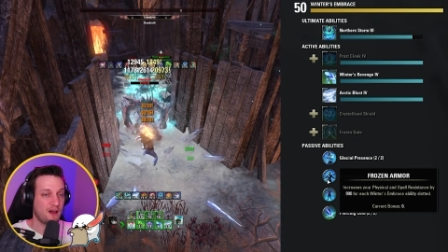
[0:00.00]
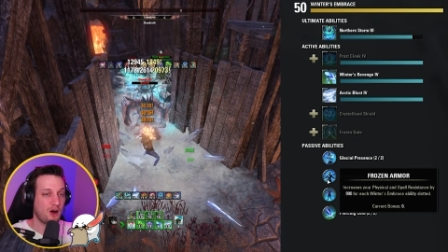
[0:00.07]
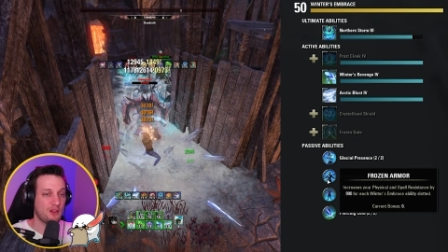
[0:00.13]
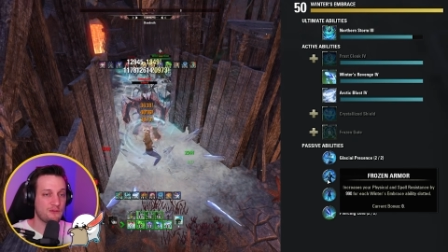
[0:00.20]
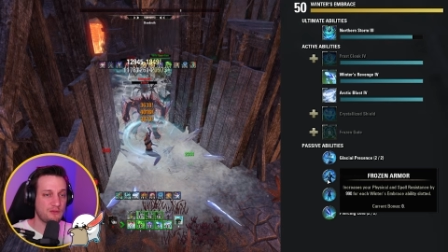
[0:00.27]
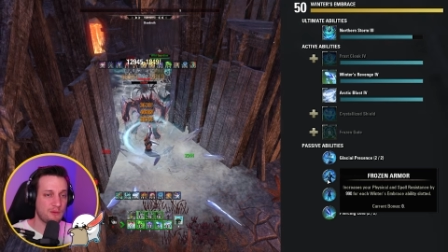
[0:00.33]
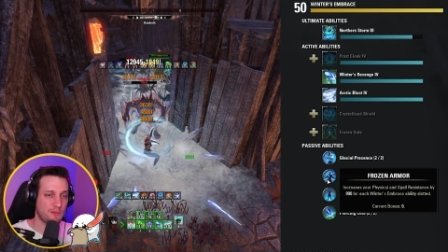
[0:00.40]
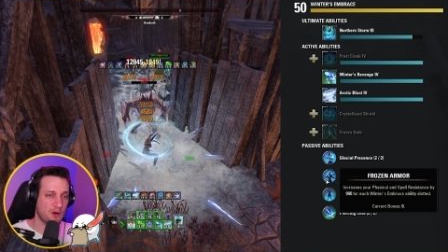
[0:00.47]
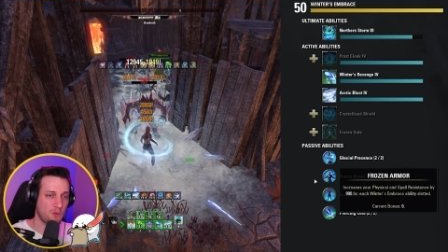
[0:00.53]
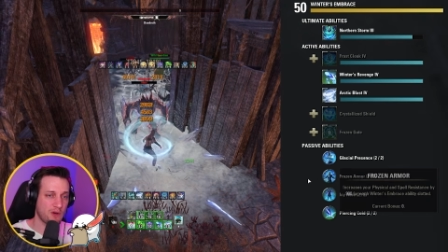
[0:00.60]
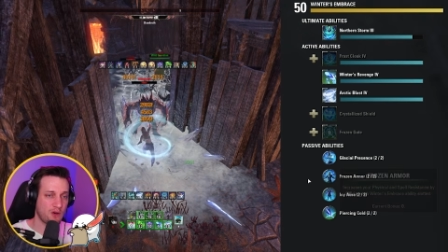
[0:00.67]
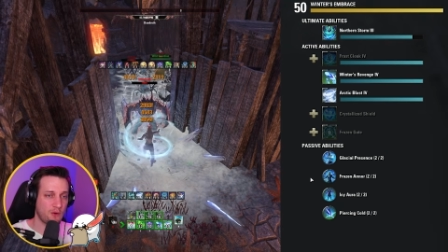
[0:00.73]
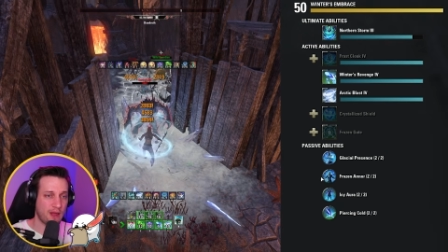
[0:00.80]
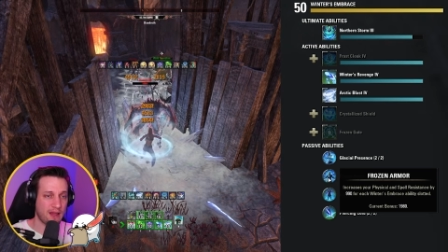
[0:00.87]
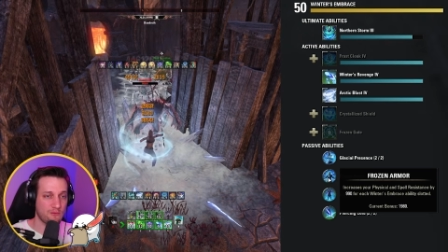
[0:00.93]
On the front bar, we
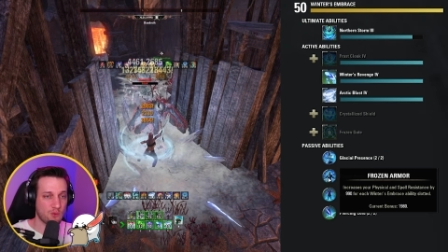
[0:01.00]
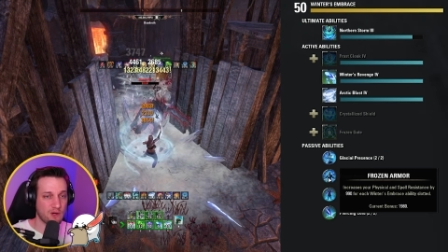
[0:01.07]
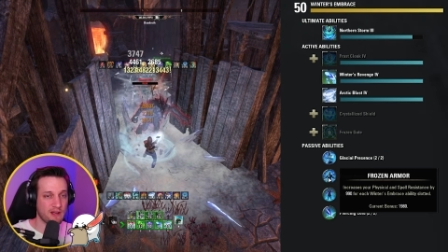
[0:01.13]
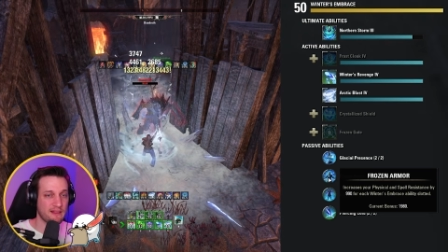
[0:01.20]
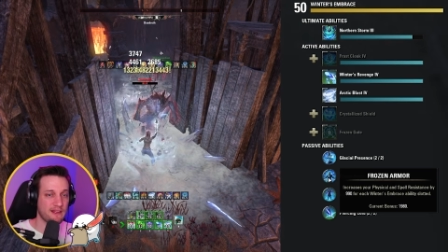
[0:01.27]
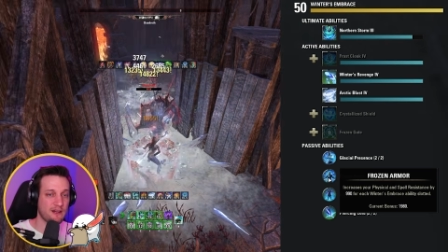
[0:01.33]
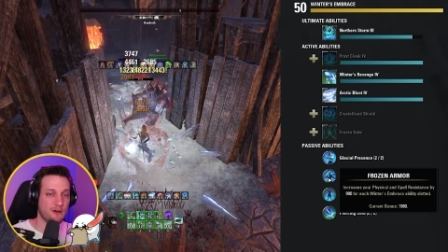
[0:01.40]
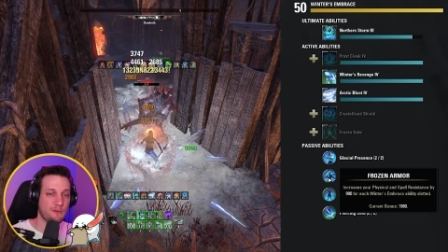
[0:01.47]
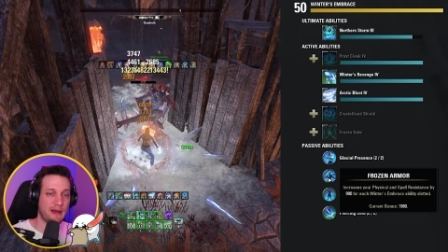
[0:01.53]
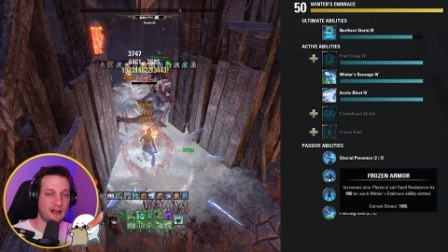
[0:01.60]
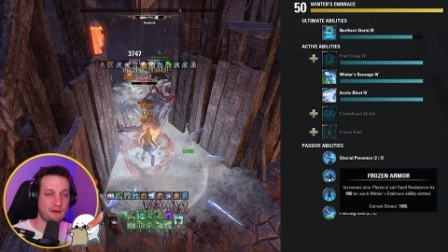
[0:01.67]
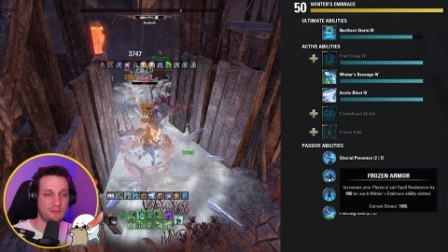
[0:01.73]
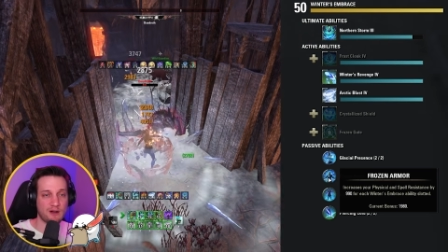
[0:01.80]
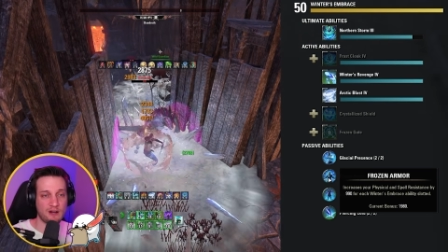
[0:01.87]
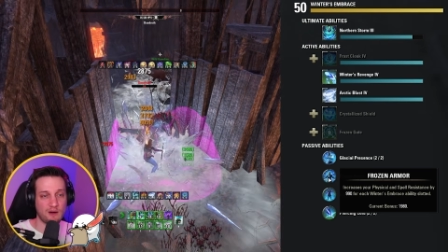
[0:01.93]
don't have one, and then on the
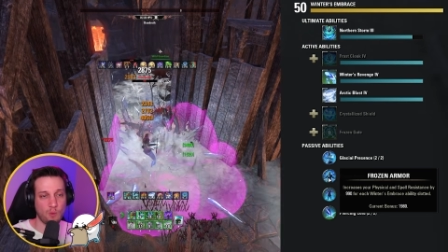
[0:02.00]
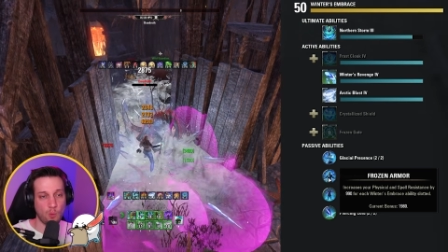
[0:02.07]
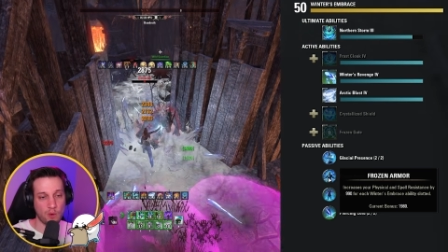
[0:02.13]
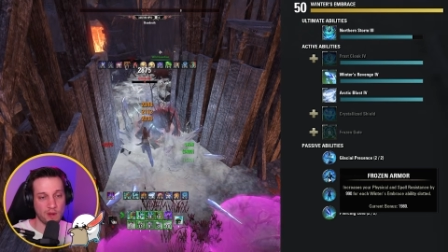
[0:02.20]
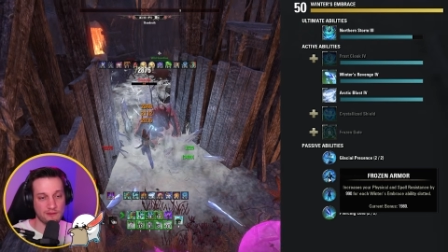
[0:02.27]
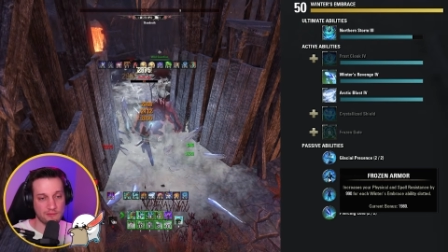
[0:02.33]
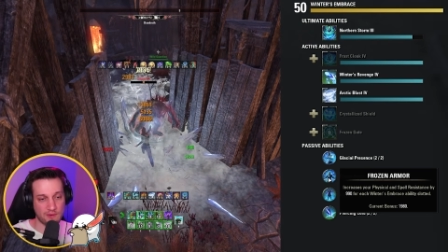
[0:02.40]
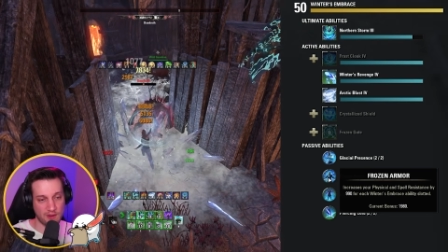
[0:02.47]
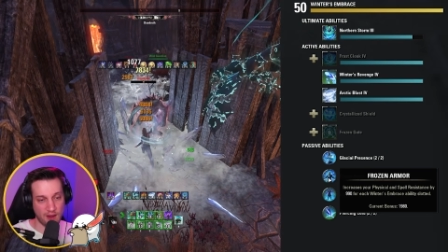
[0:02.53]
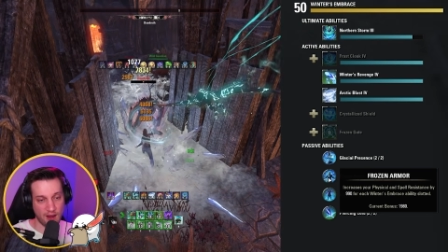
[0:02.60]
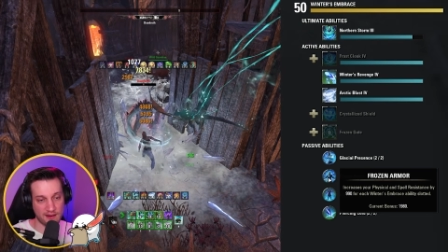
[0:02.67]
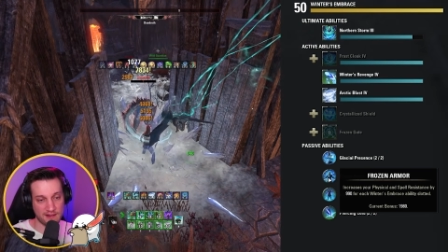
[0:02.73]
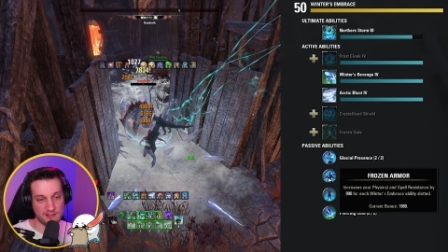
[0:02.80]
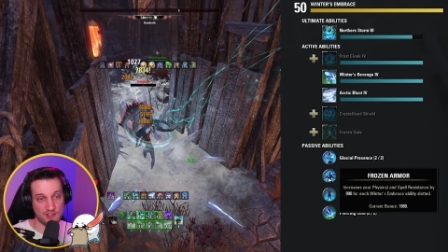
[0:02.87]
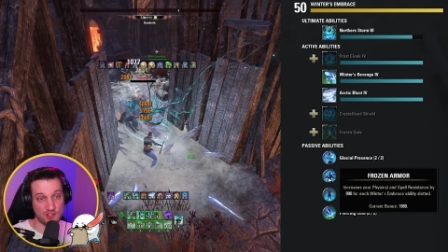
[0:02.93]
back bar, we've
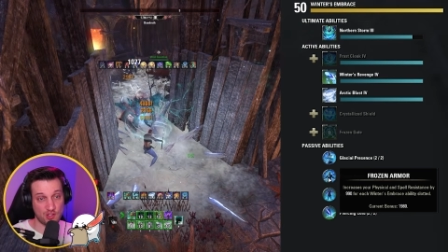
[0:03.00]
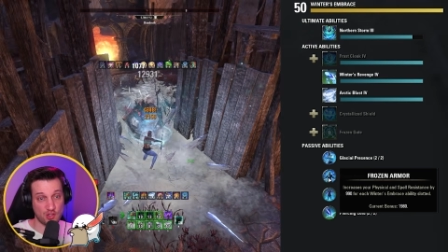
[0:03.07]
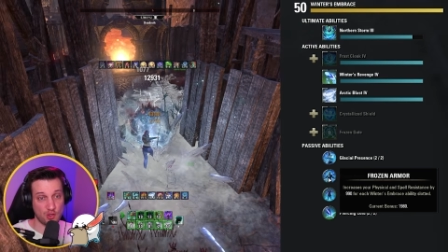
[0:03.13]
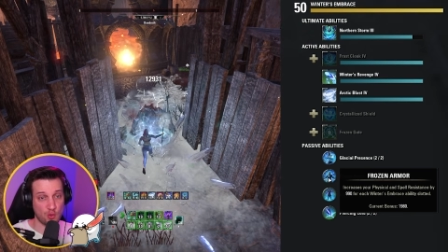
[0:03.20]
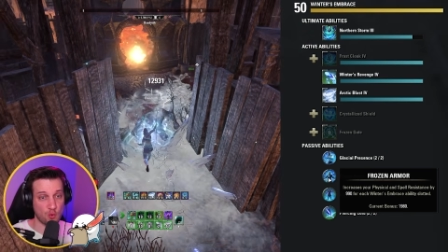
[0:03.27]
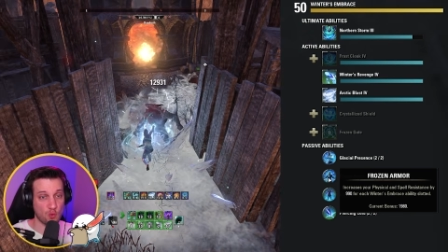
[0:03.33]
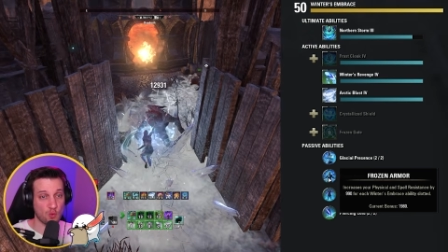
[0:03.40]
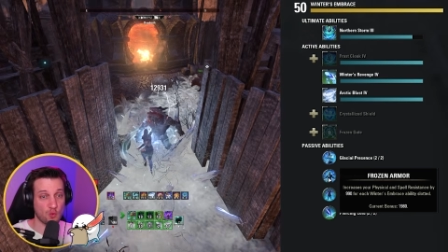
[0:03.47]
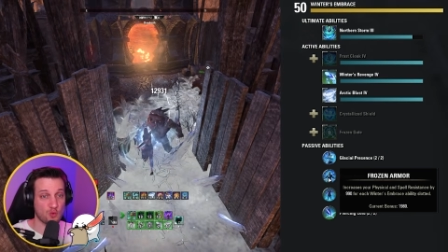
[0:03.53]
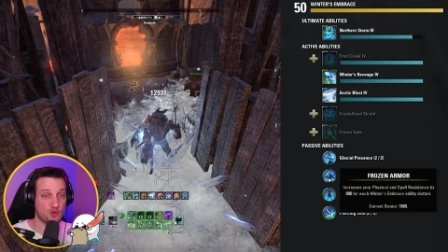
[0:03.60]
got two.